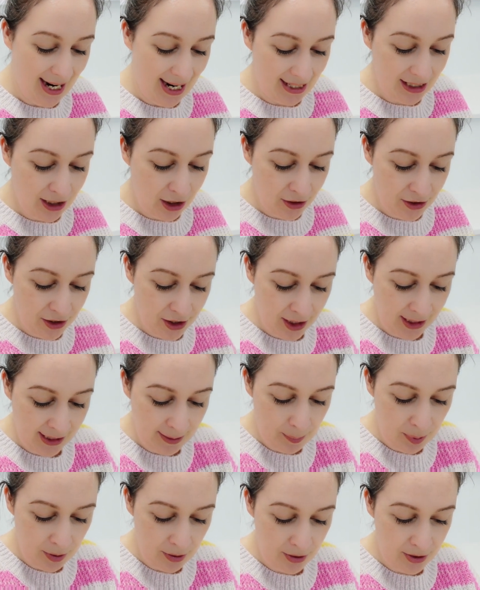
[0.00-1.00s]
I
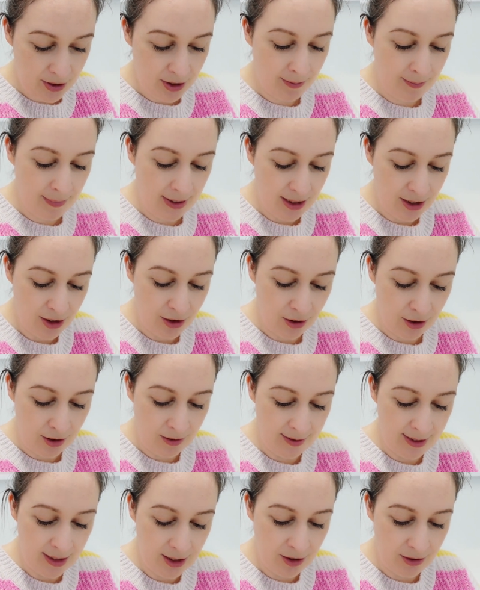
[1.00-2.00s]
constantly post on my
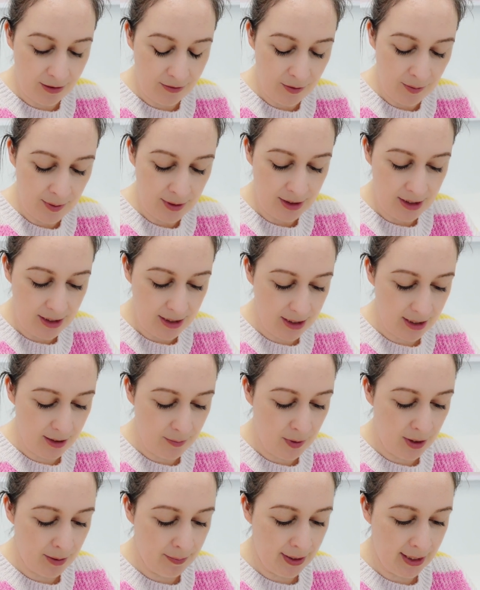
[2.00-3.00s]
stories, so if you want to see
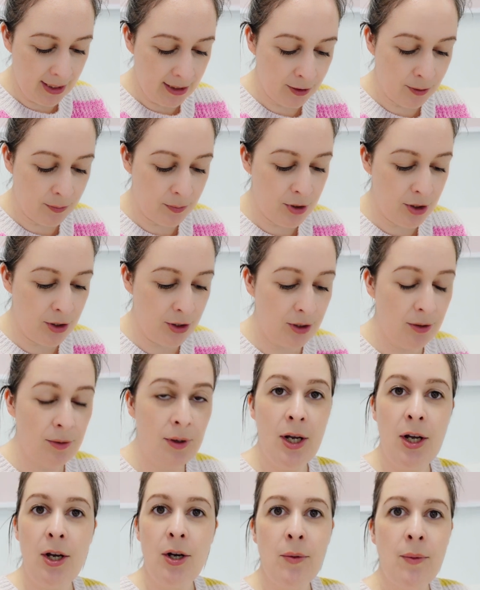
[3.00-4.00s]
what I'm getting up
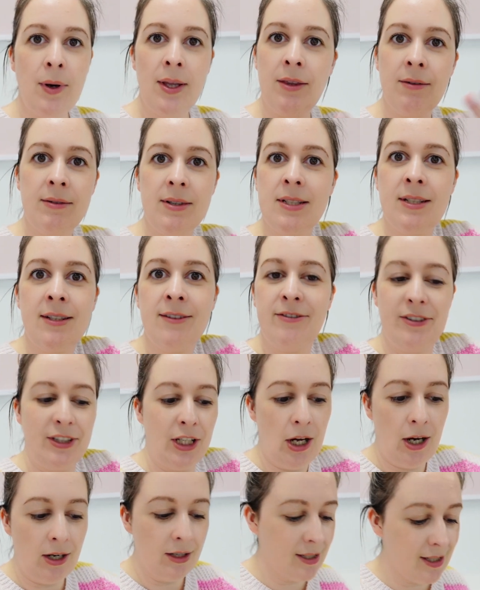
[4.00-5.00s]
to when there isn't a
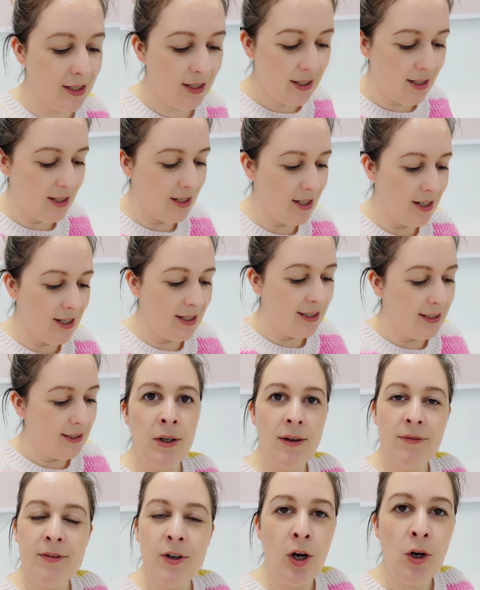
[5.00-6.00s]
vlog
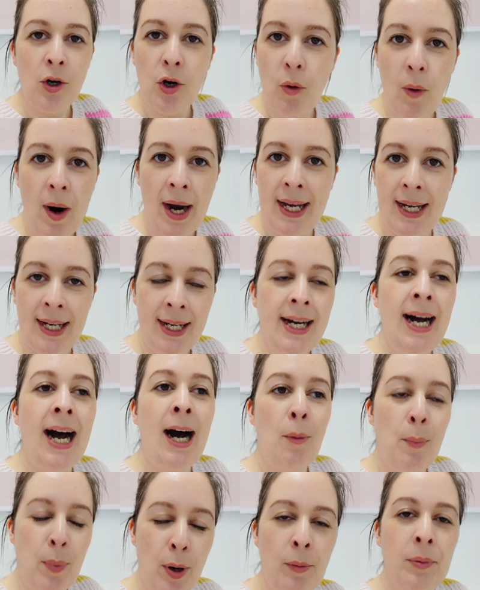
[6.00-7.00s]
or I've gone quiet,
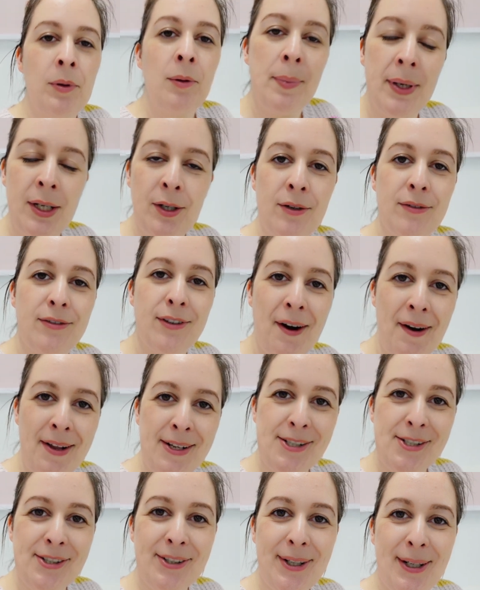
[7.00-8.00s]
I'll probably be over on
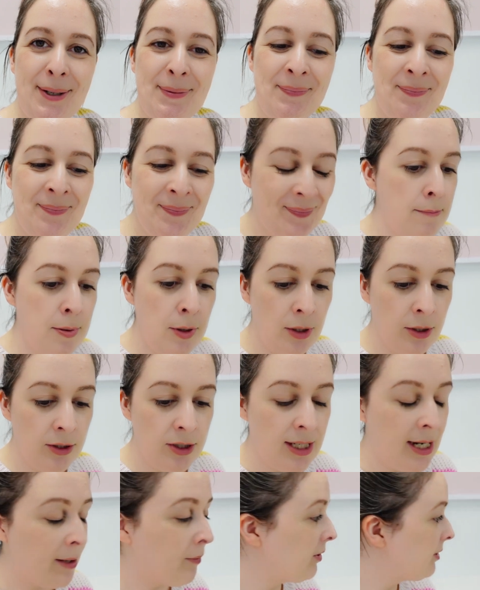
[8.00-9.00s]
Instagram.
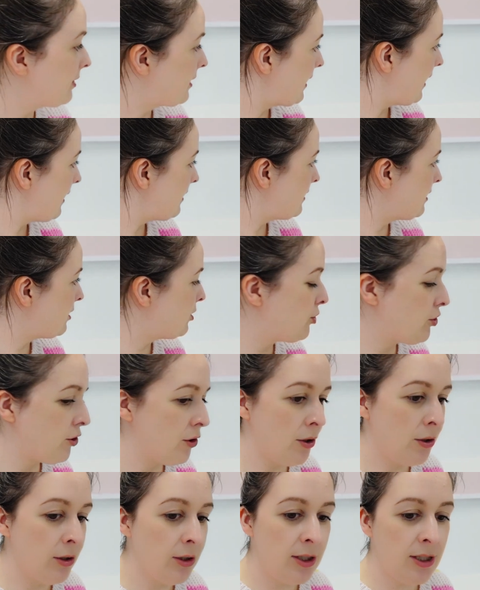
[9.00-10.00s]
But I want to get this
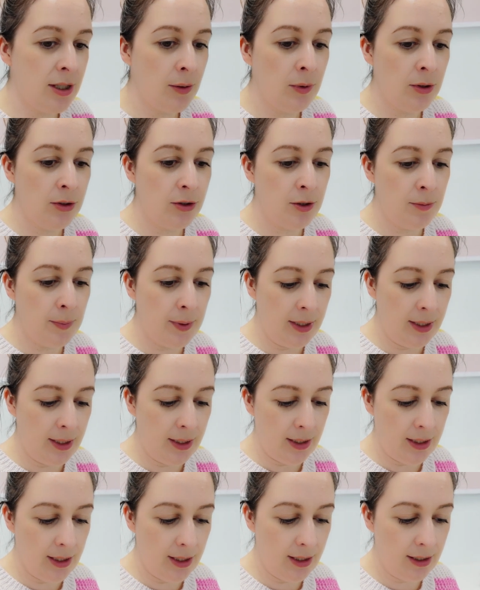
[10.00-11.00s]
done because I want to
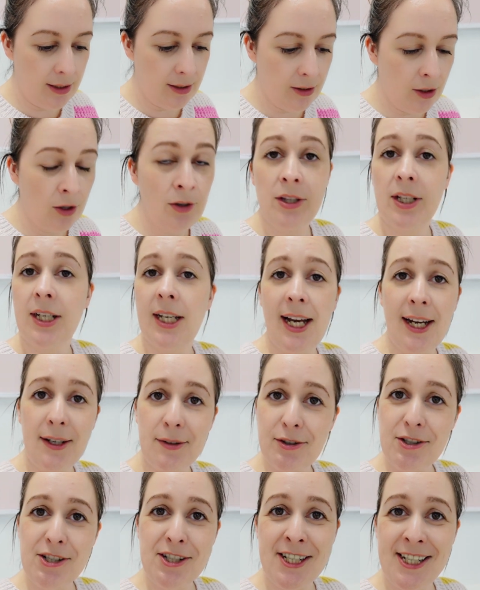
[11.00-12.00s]
be on the
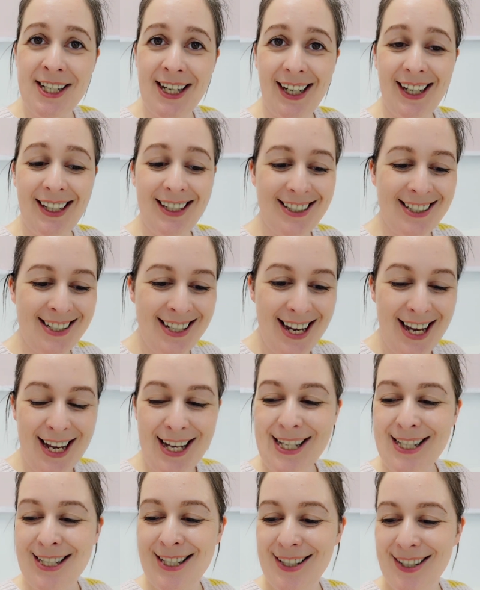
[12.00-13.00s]
couch tonight,
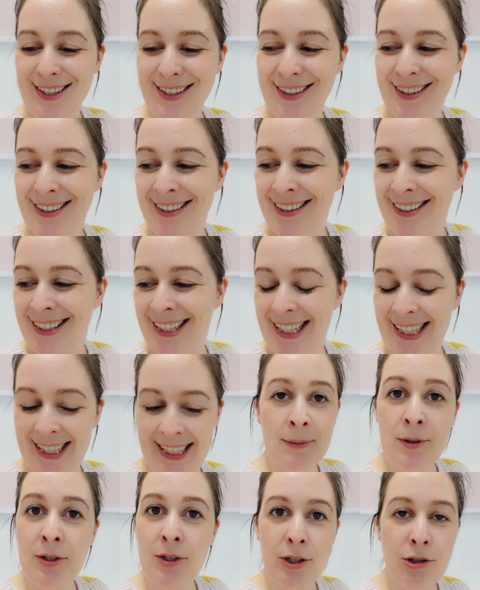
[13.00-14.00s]
so
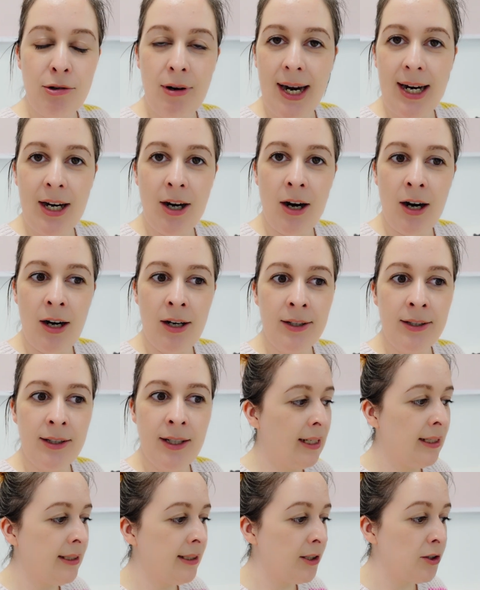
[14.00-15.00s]
I'm gonna crack on,
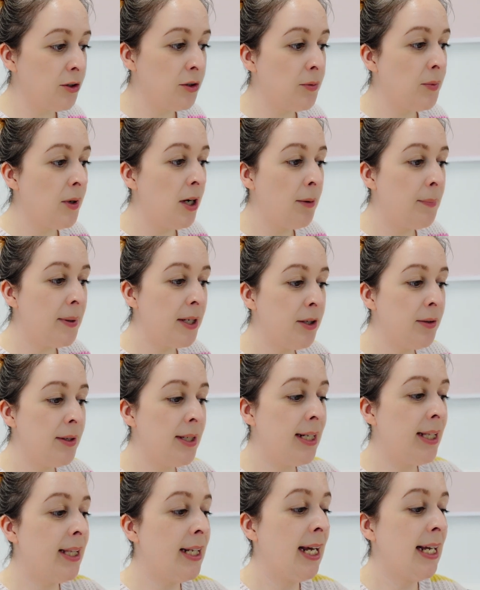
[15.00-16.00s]
and I don't know what I'll be
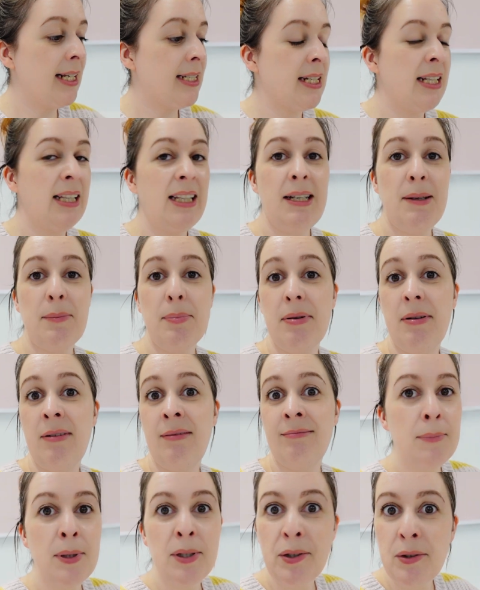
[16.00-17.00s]
doing in the next clip,
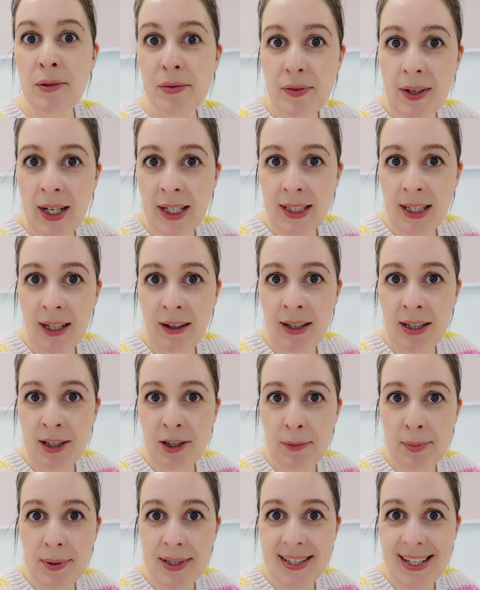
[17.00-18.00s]
but you'll find out in a
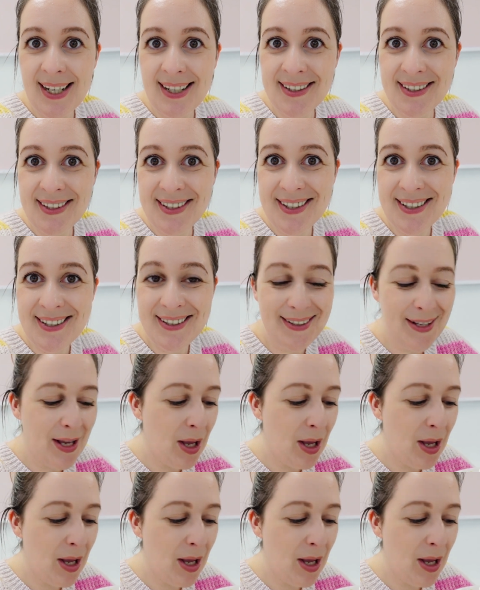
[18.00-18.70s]
couple of seconds.